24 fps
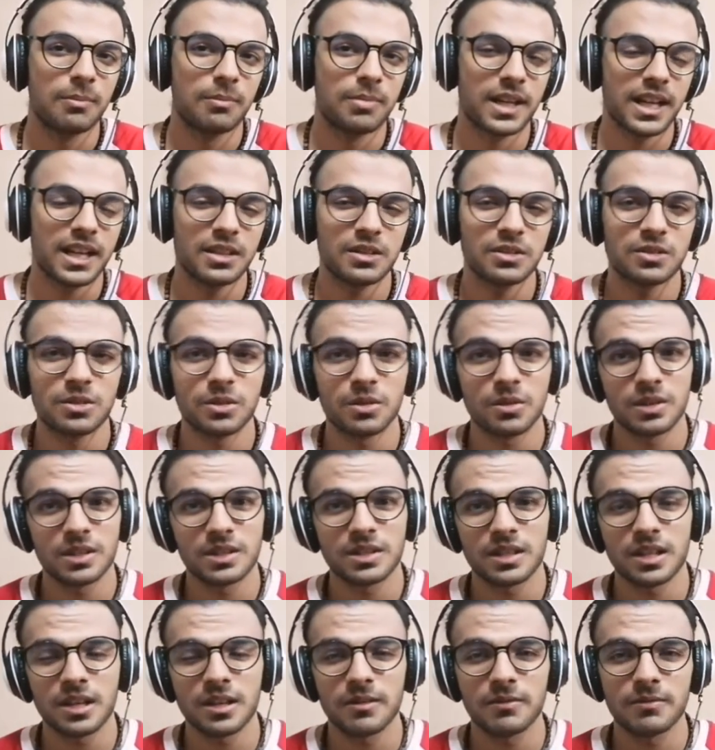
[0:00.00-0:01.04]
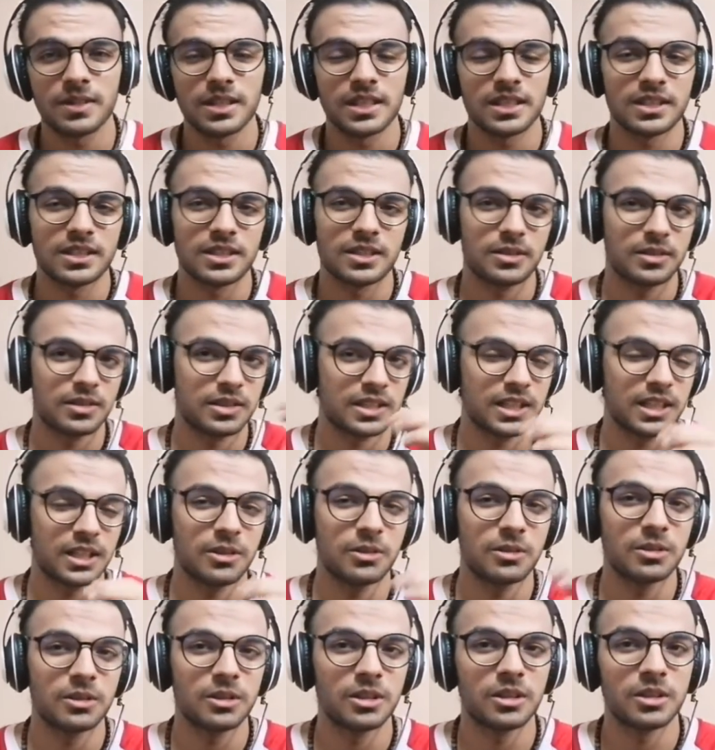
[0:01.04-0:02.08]
Pranzo is obvious,
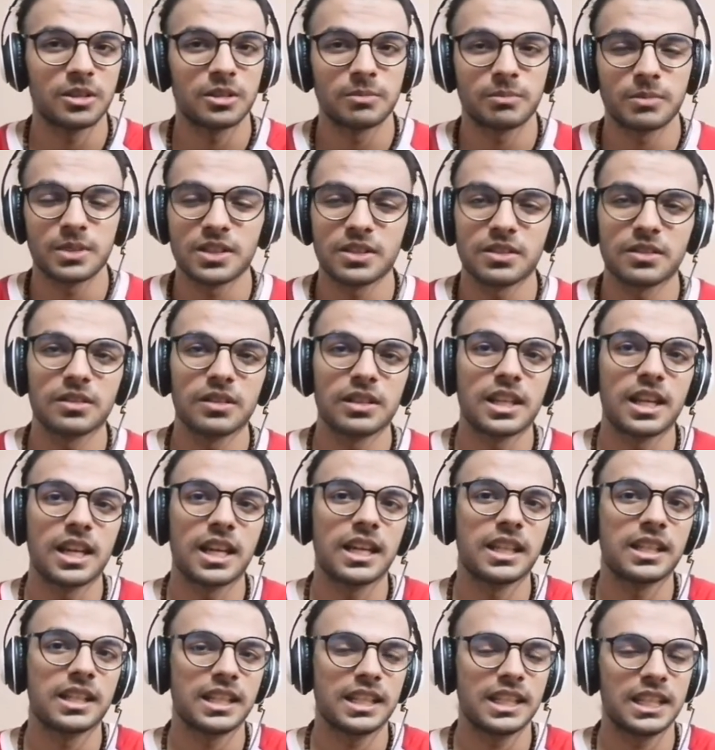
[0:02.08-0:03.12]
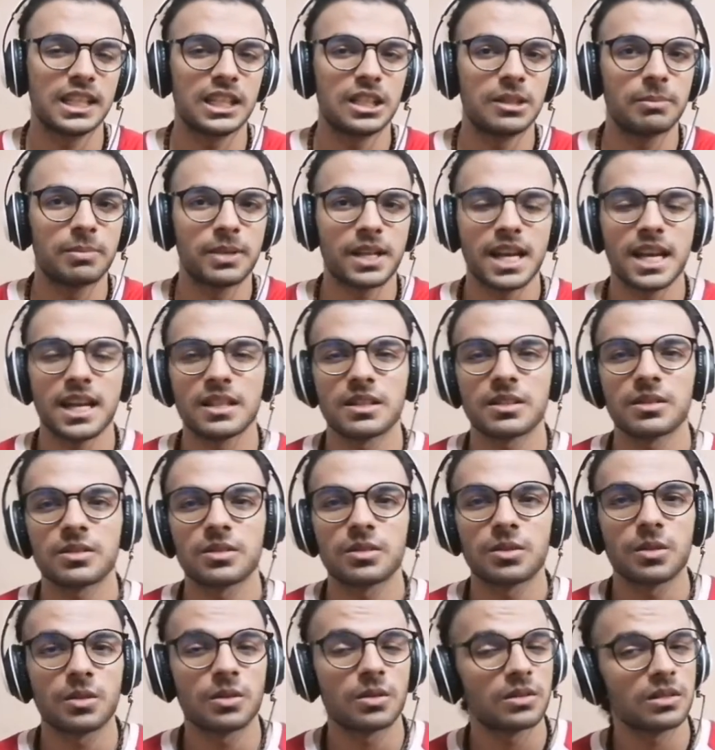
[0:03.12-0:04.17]
singular, masculine. Il
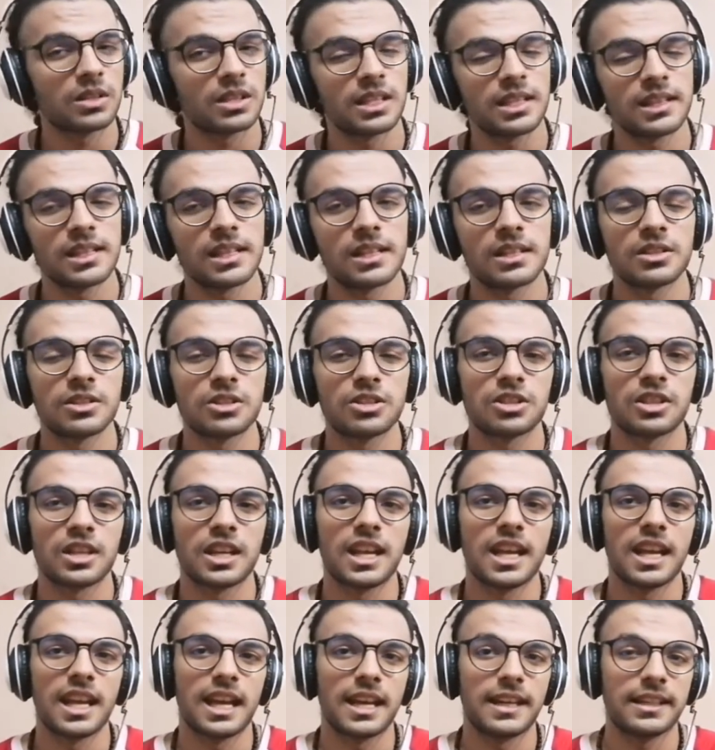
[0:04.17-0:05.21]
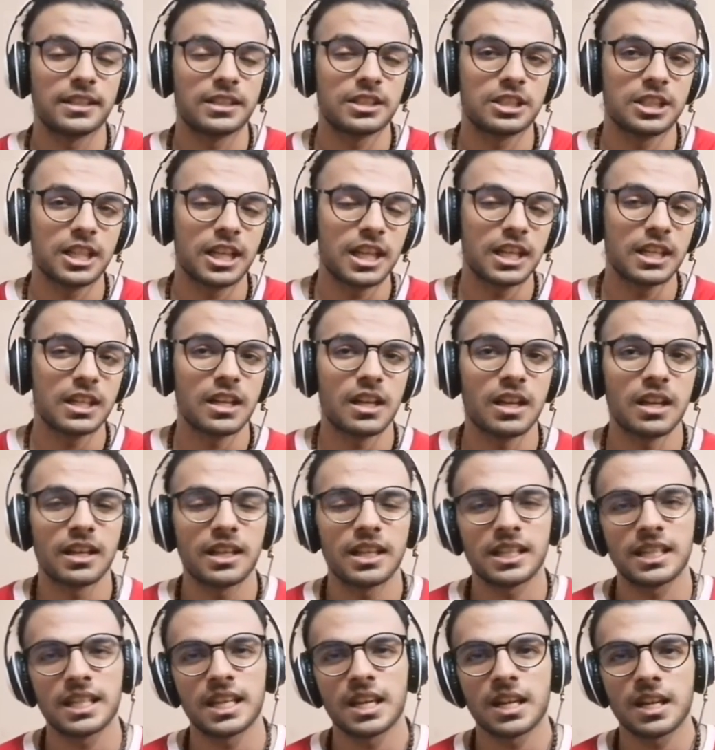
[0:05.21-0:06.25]
pranzo, the lunch. And cena,
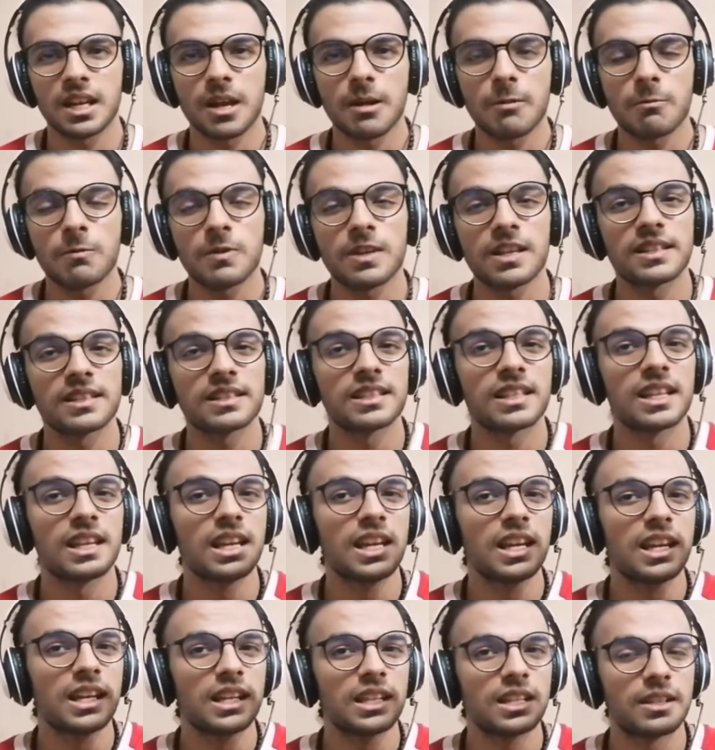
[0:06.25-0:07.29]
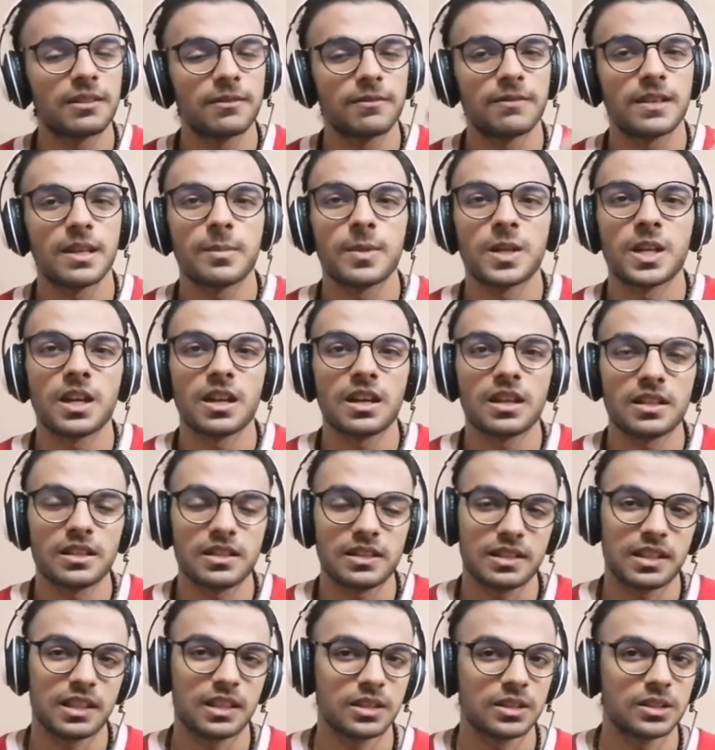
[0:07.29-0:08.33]
again obvious, the feminine
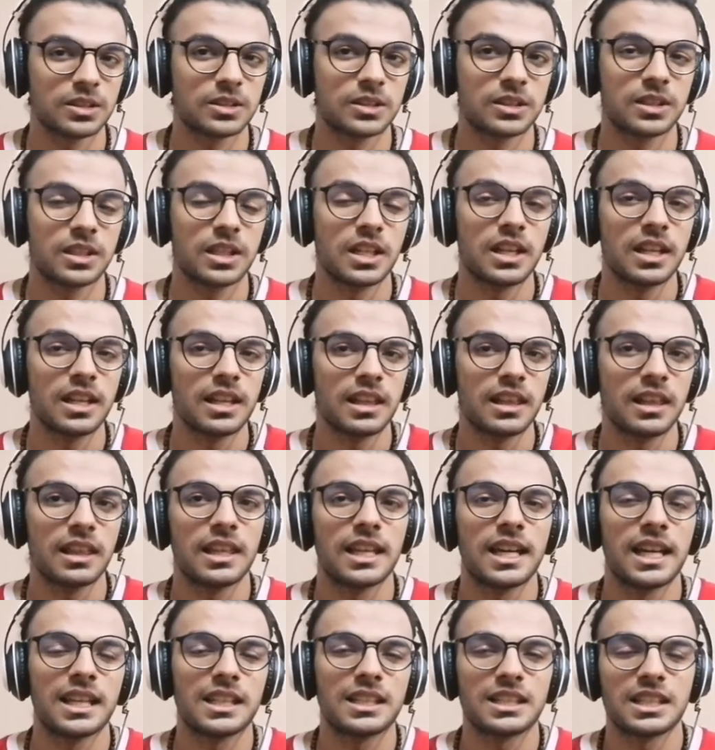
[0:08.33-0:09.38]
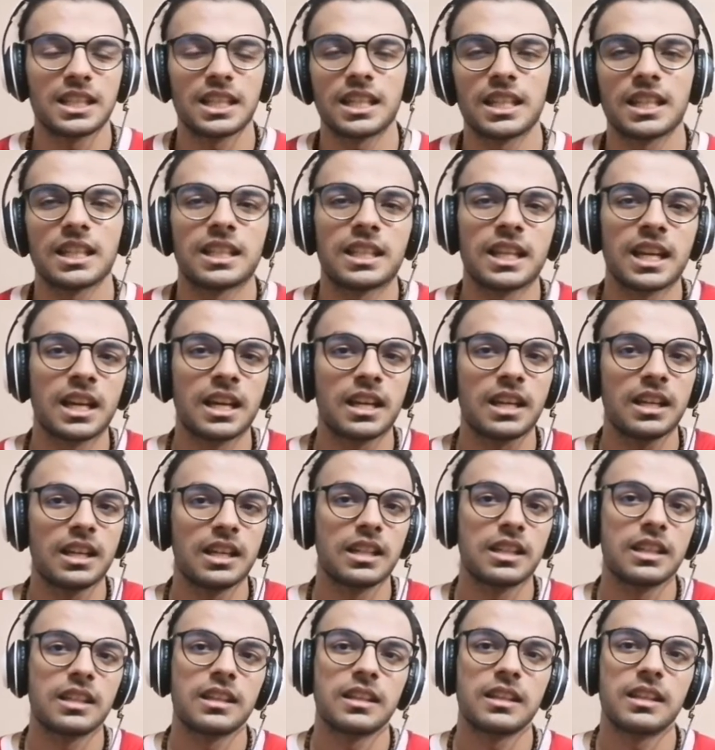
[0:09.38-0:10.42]
singular. La cena,
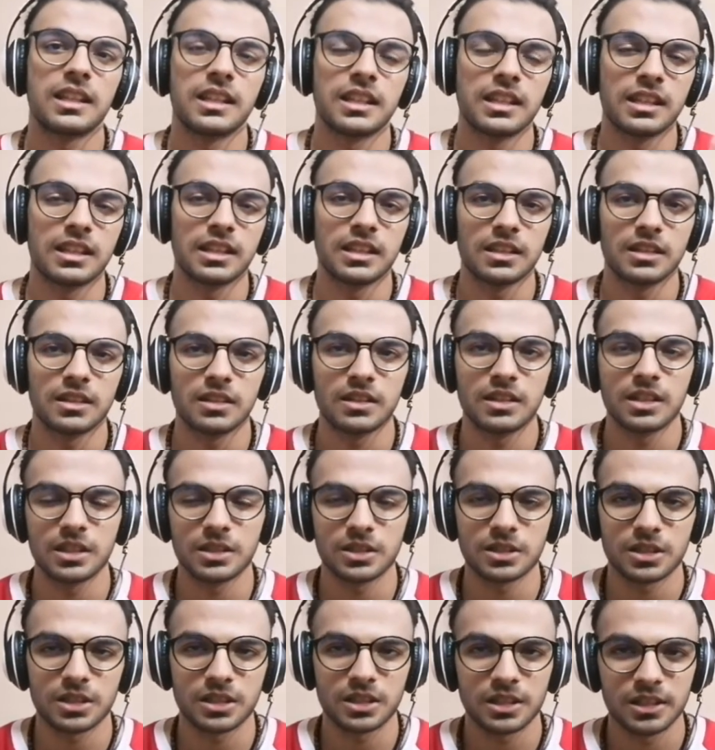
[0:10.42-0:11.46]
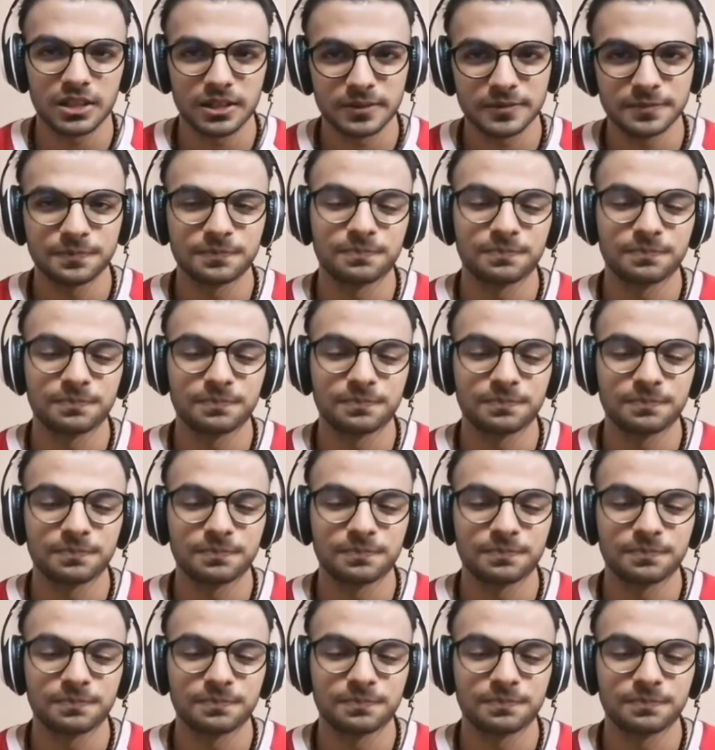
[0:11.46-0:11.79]
the dinner.